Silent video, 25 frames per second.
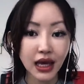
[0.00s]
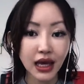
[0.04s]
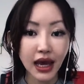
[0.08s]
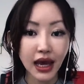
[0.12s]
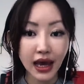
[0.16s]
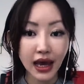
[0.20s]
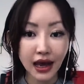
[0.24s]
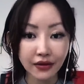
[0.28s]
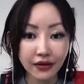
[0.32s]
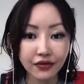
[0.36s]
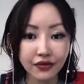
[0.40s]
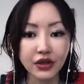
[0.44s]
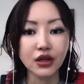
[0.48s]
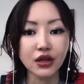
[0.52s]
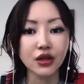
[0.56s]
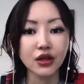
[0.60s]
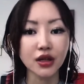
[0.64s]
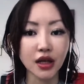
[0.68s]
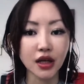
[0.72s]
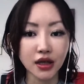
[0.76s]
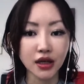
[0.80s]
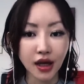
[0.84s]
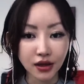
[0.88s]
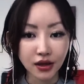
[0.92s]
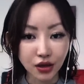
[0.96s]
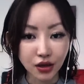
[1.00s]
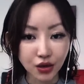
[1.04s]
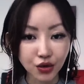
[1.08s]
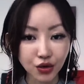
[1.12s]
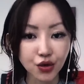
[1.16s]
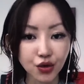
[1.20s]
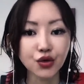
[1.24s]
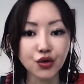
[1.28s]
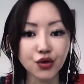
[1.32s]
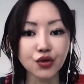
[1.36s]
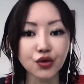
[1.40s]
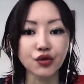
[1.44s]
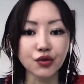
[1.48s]
Every year they get a
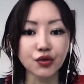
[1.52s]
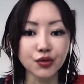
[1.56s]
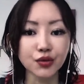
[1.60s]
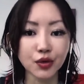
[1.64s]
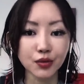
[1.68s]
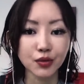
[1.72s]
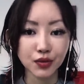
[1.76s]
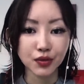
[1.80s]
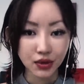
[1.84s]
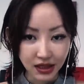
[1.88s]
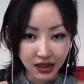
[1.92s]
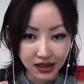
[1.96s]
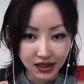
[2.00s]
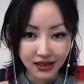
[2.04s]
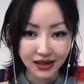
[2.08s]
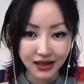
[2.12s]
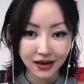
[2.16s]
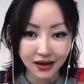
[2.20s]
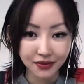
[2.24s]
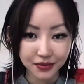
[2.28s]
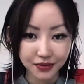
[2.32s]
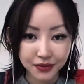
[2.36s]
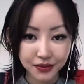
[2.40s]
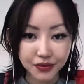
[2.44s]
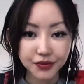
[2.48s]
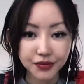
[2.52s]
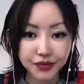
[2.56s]
new group to please them.